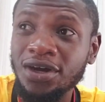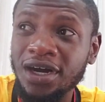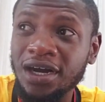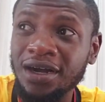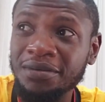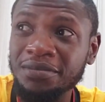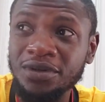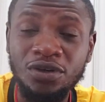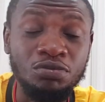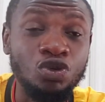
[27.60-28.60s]

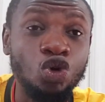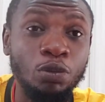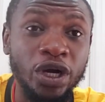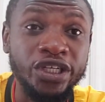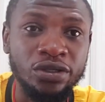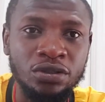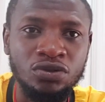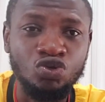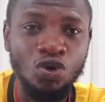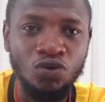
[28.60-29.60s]
role model
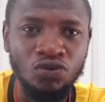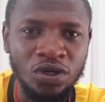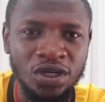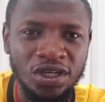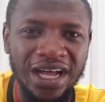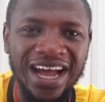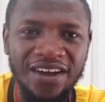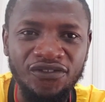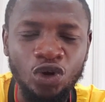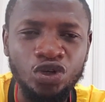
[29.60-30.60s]
and so on.
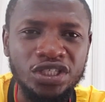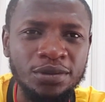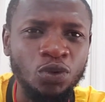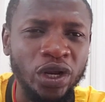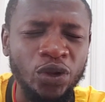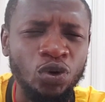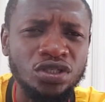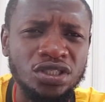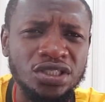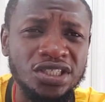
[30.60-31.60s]
I followed him when he
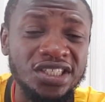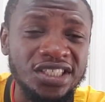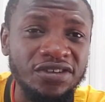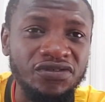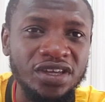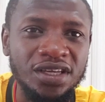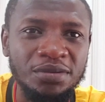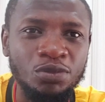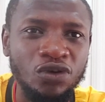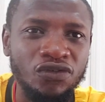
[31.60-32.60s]
was in
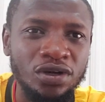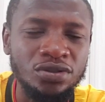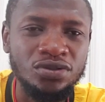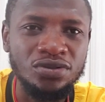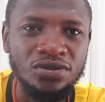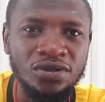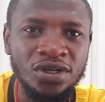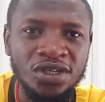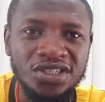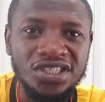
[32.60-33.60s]
GTV, move on
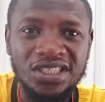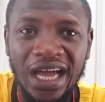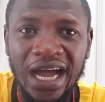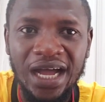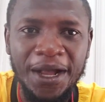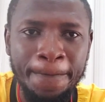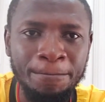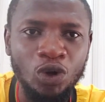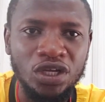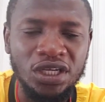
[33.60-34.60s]
to
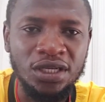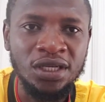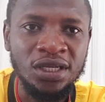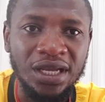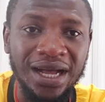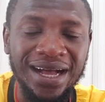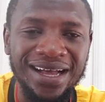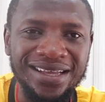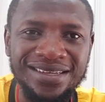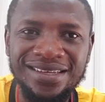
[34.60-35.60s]
Star, okay,
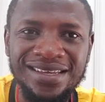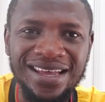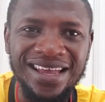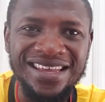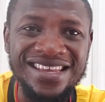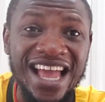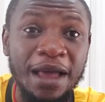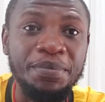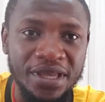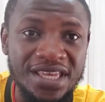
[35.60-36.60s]

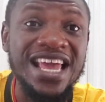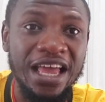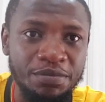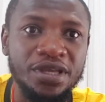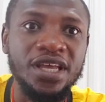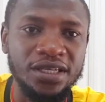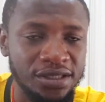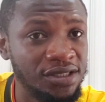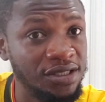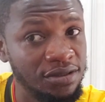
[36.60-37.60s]
EIB, yeah,
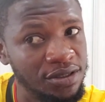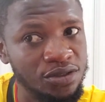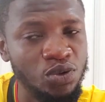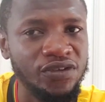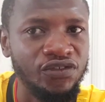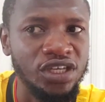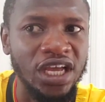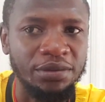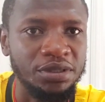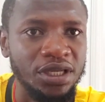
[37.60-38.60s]
he still he works for
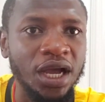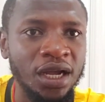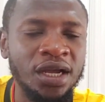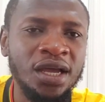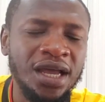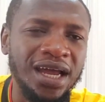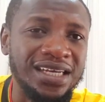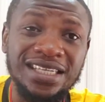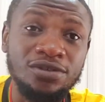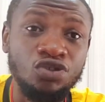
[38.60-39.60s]
EIB, yeah.
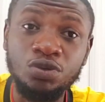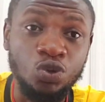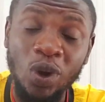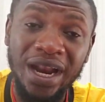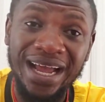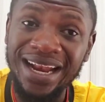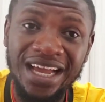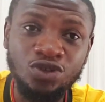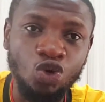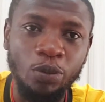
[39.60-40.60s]
Asante Twum is one I
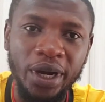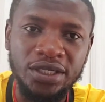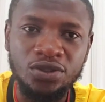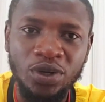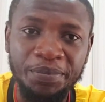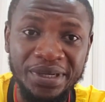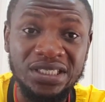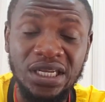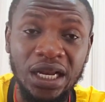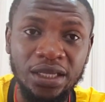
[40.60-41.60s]
like so much, well,
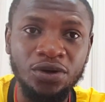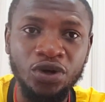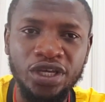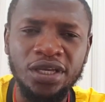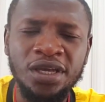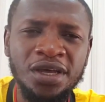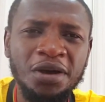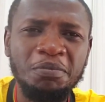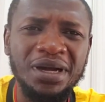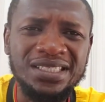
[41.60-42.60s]
personally, okay.
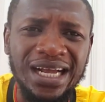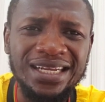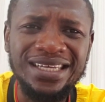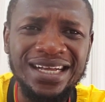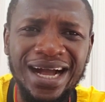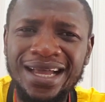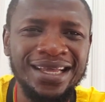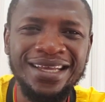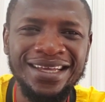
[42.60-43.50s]
But Charlie, the guy,